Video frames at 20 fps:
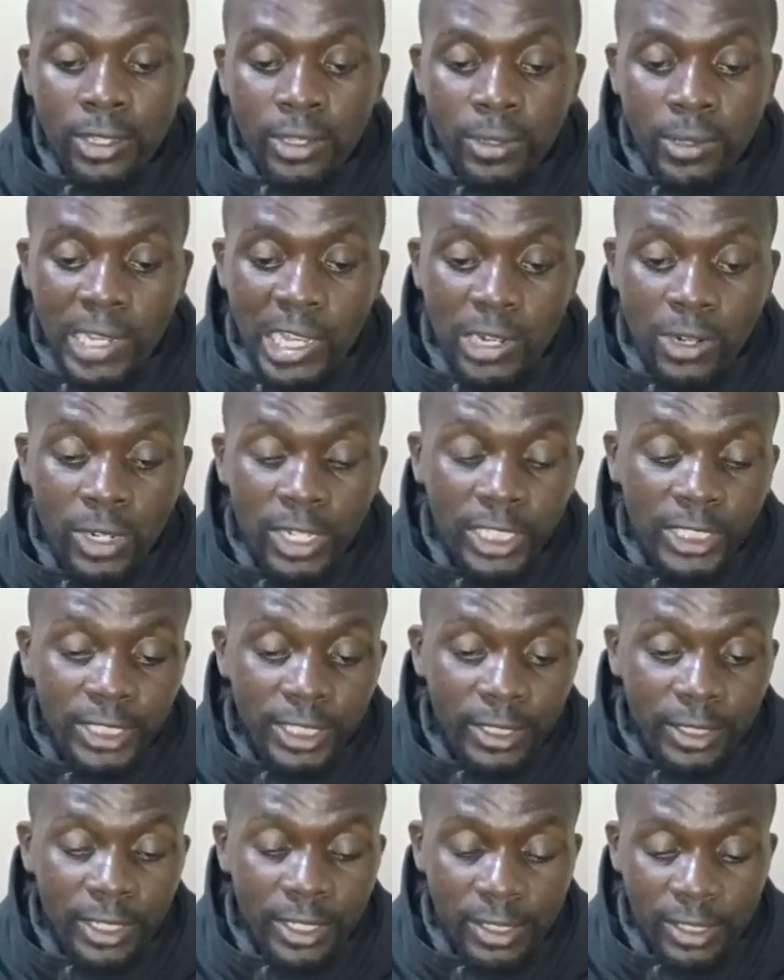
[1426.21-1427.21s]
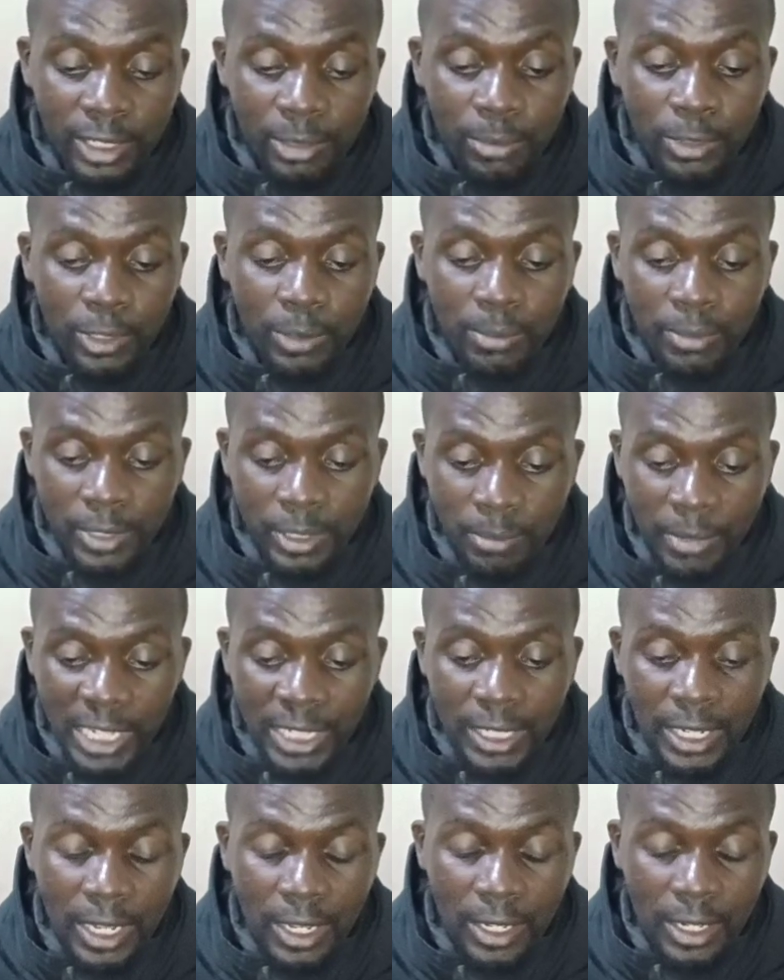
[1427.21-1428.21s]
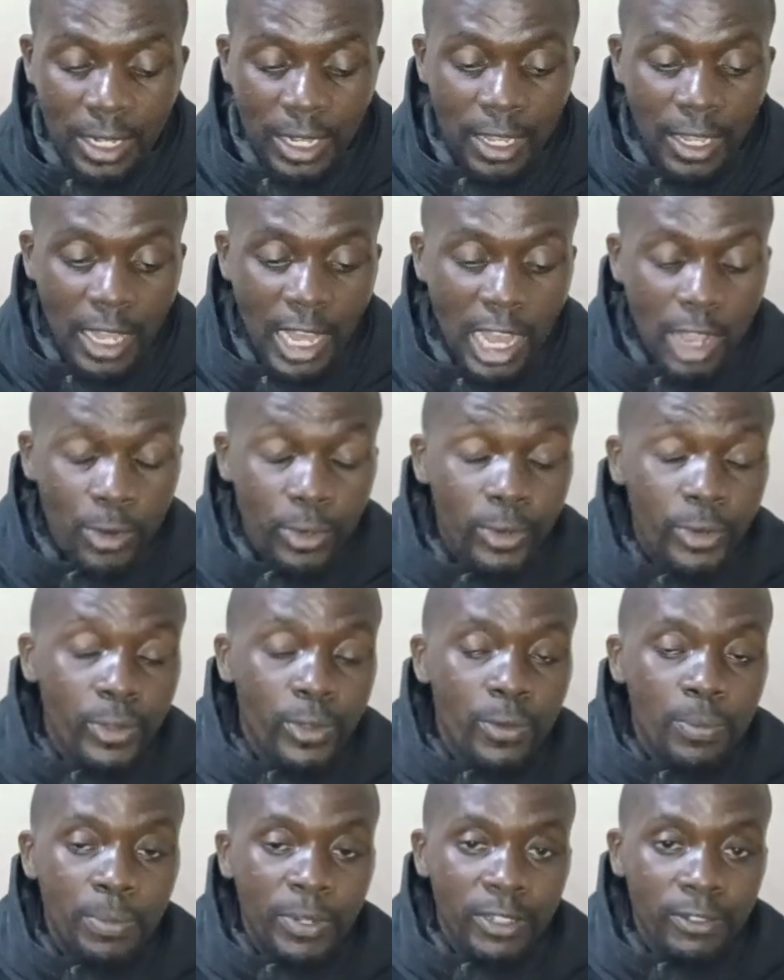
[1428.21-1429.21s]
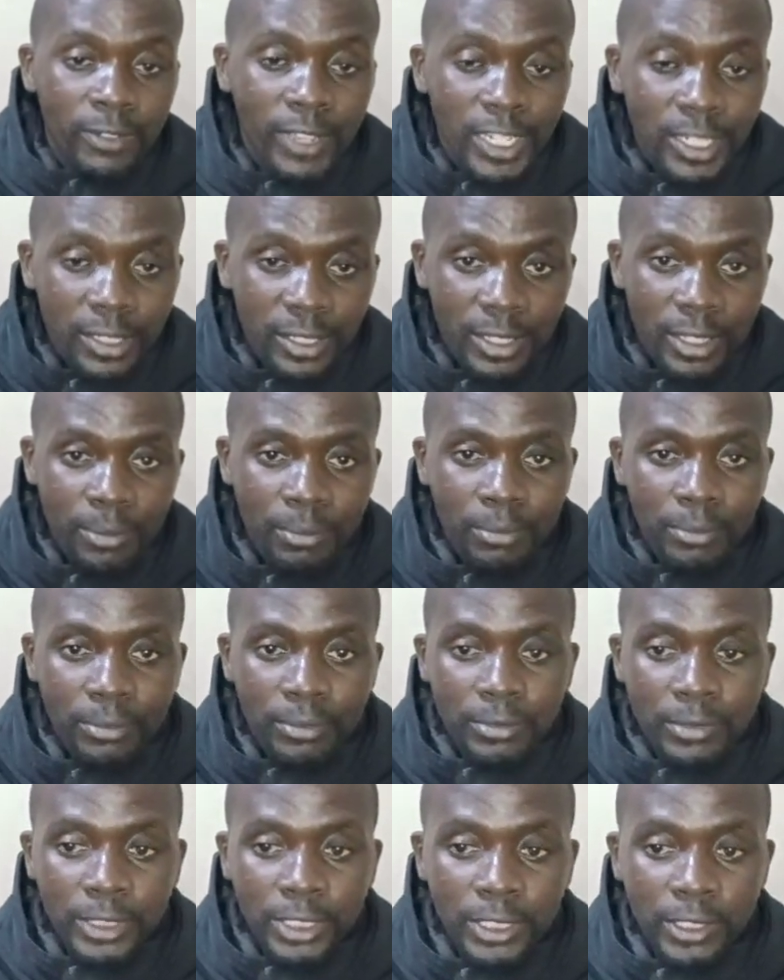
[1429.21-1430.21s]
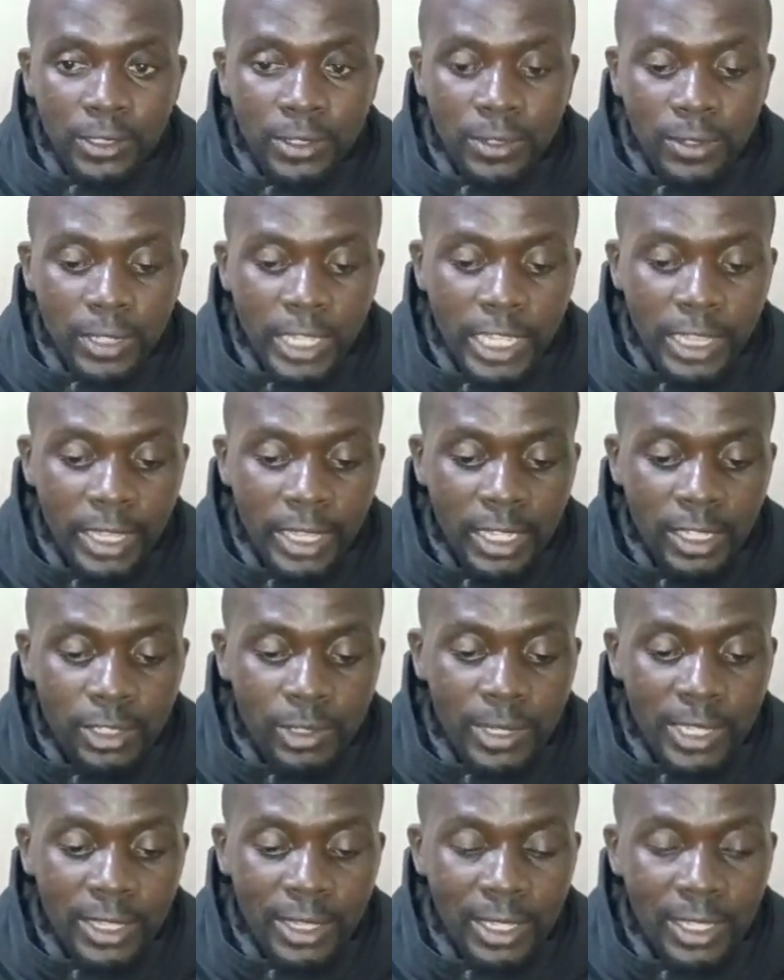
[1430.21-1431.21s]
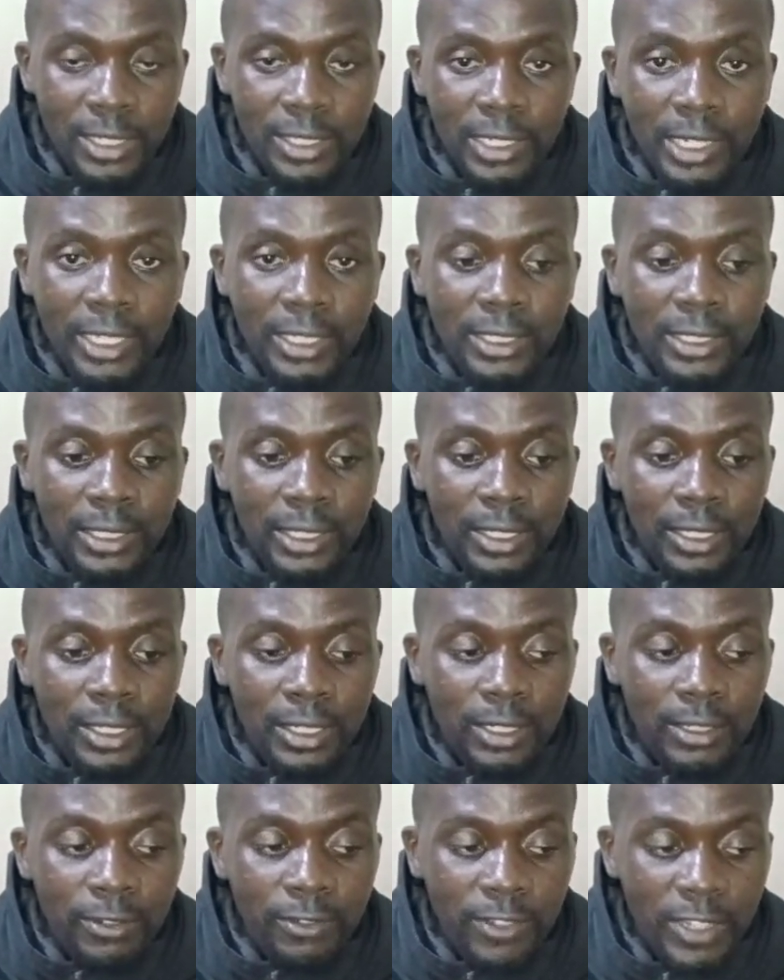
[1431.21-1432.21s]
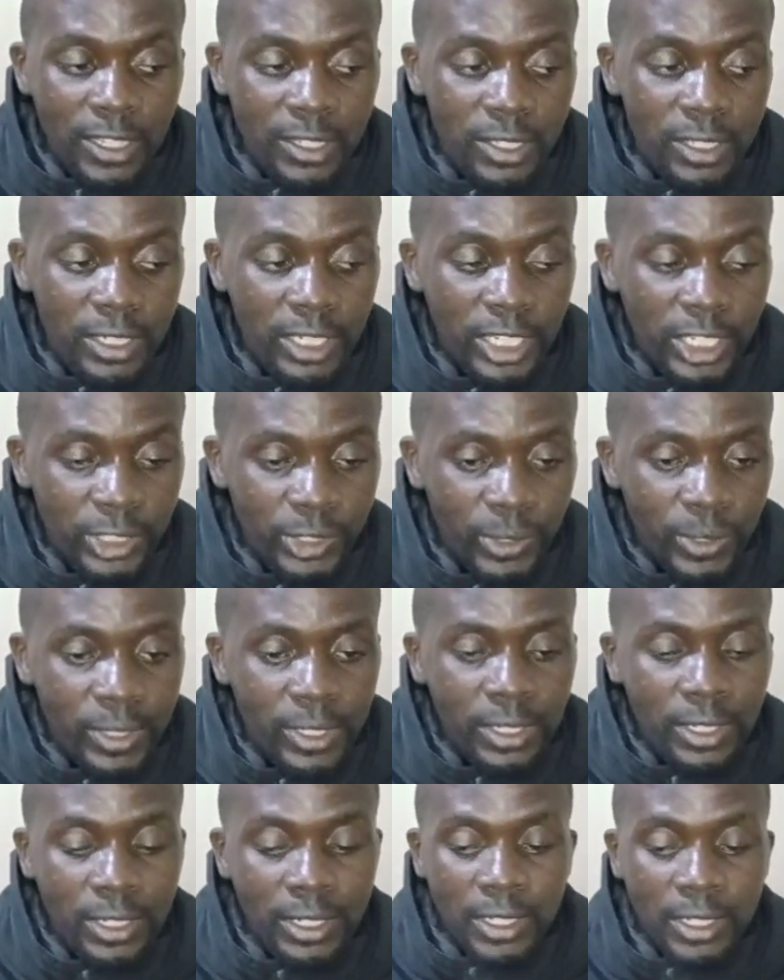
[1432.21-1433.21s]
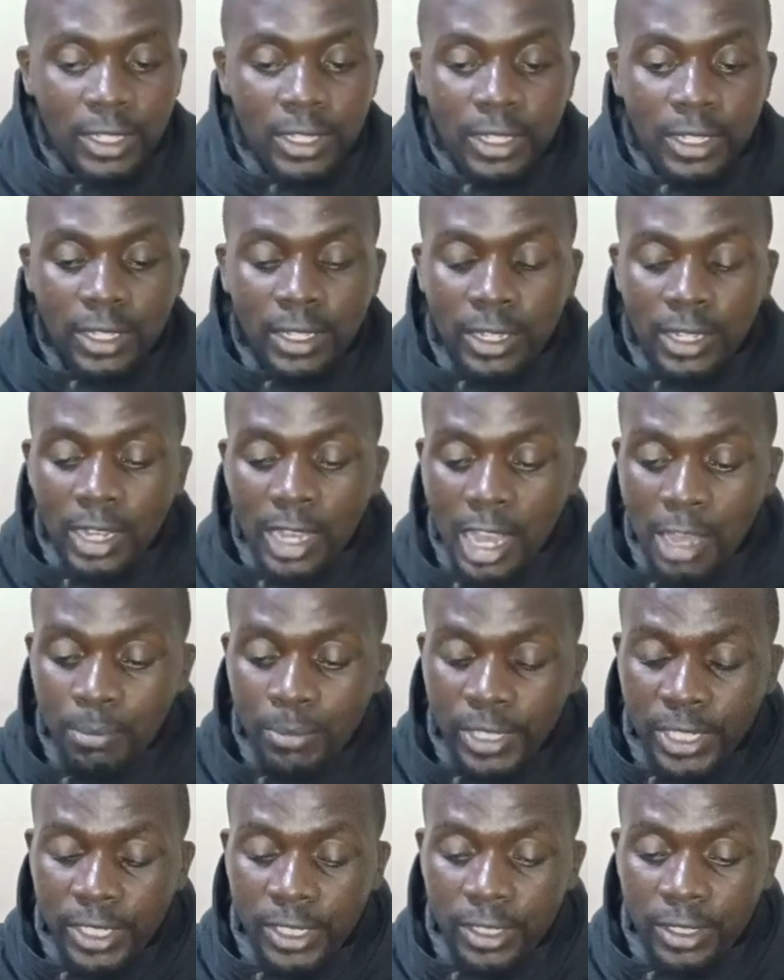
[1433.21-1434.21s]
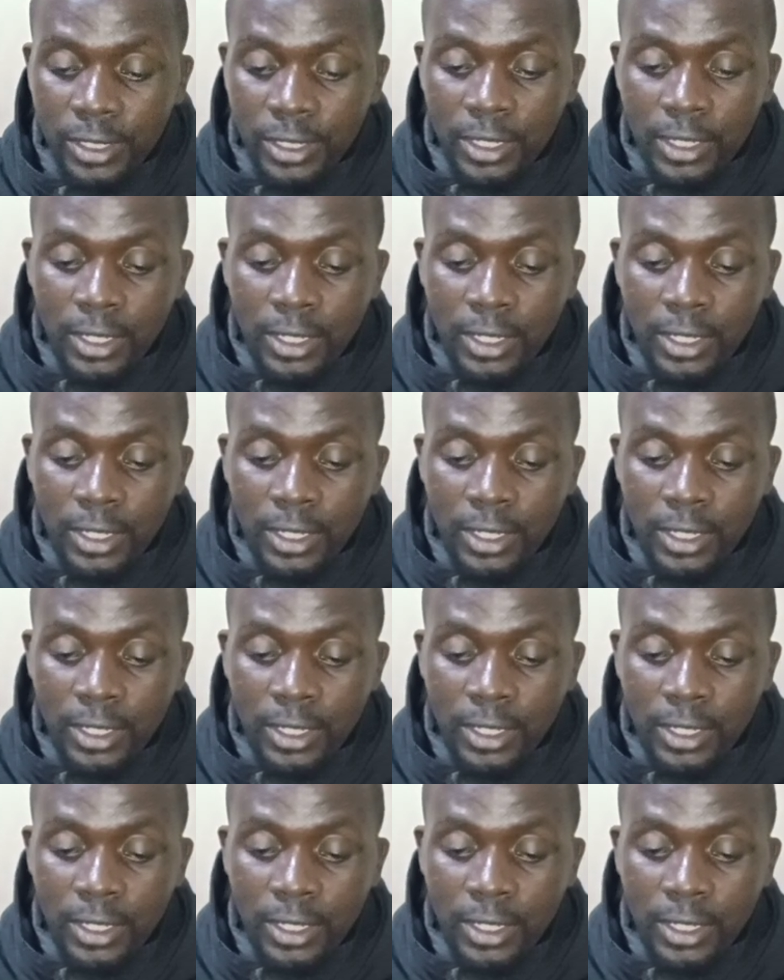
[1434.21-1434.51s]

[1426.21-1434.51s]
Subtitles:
You can only treat the symptoms, but how do you prevent them? And that's where things like vaccination comes in.